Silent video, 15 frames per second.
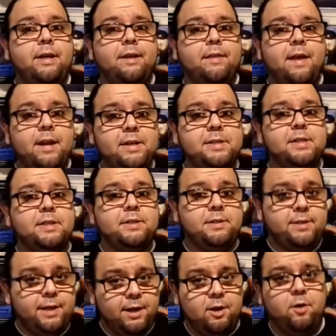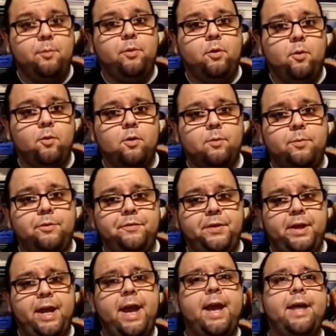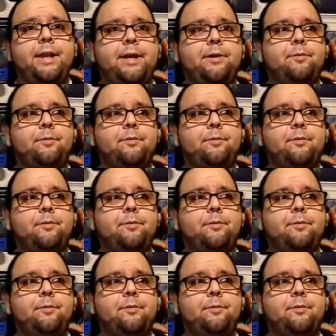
That is a terrible horror movie, and it